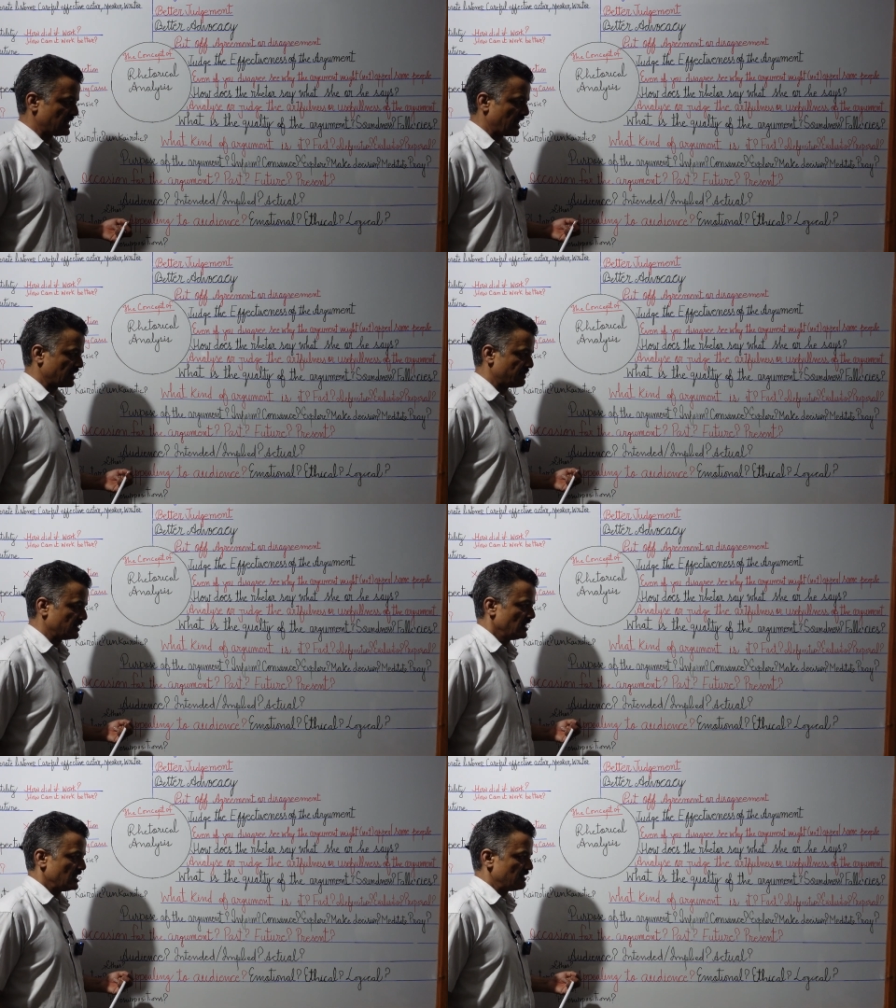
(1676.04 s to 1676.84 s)

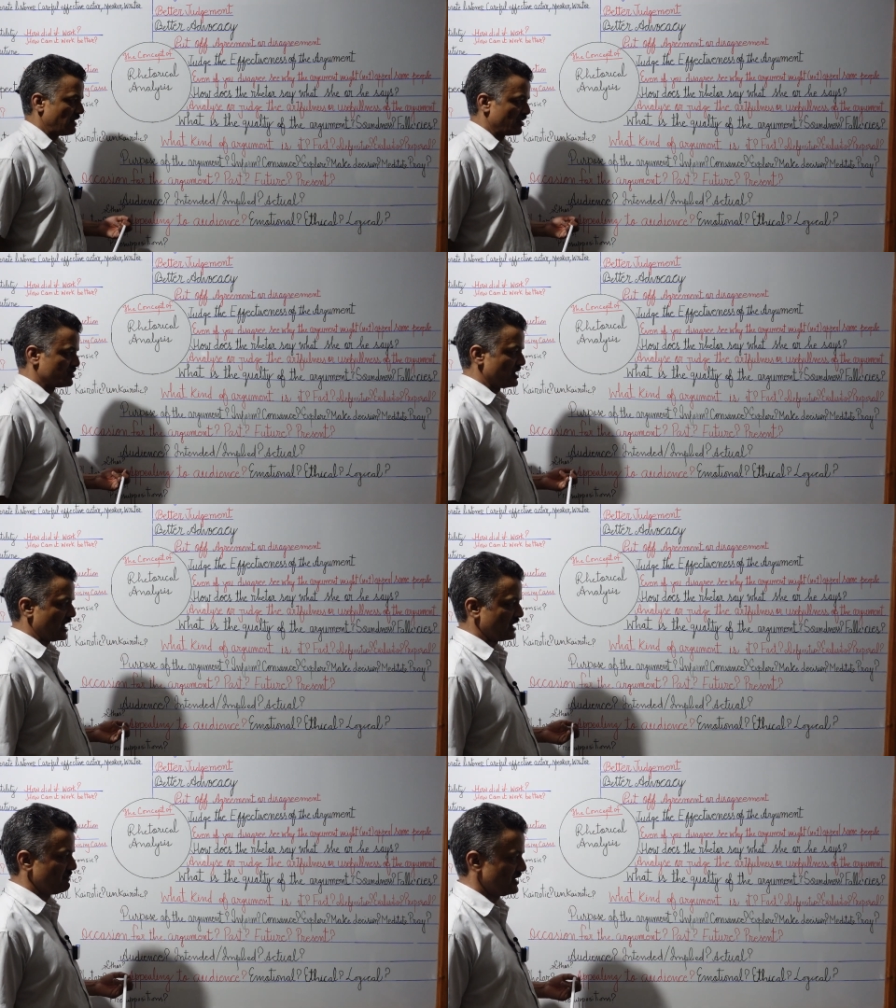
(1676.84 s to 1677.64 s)
argument, evaluation
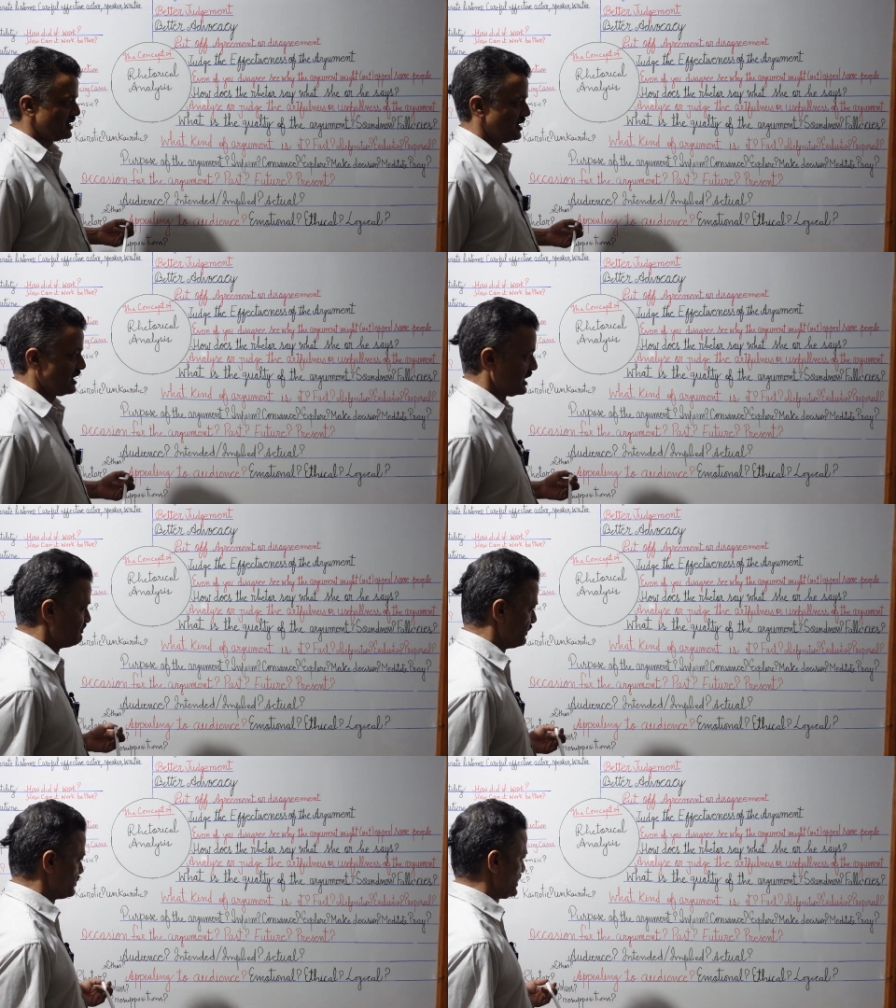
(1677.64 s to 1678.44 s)
argument, and
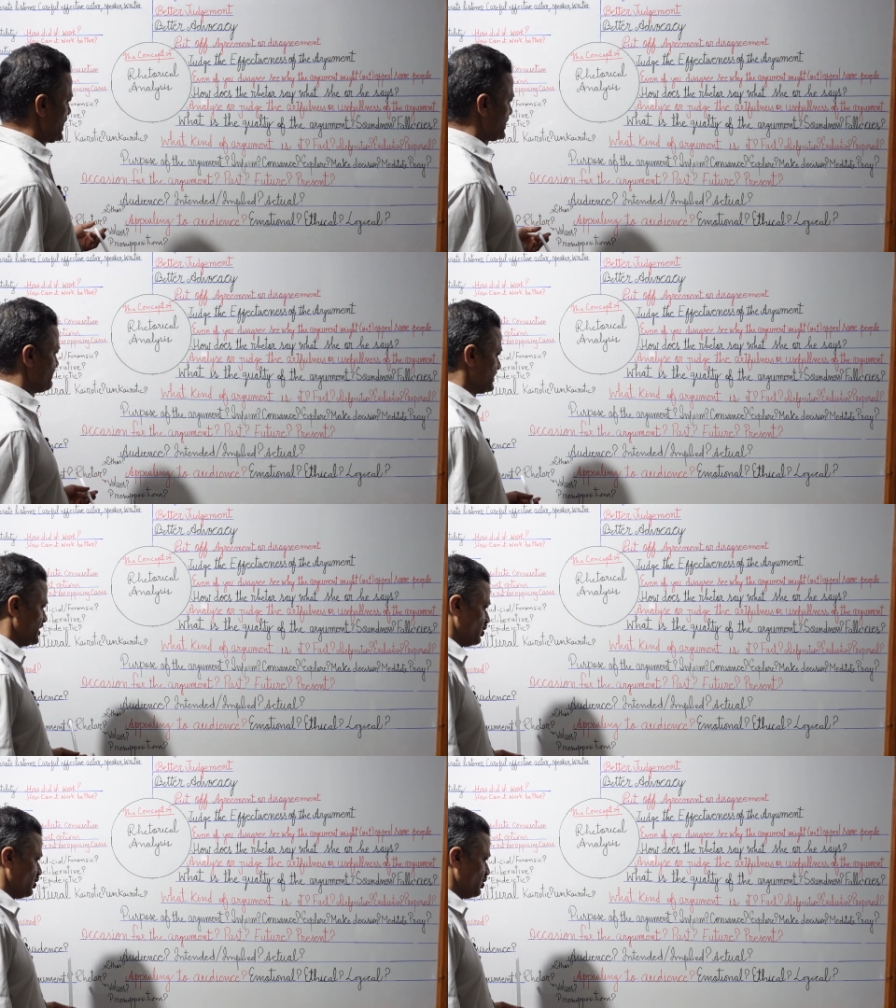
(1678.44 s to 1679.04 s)
proposal argument.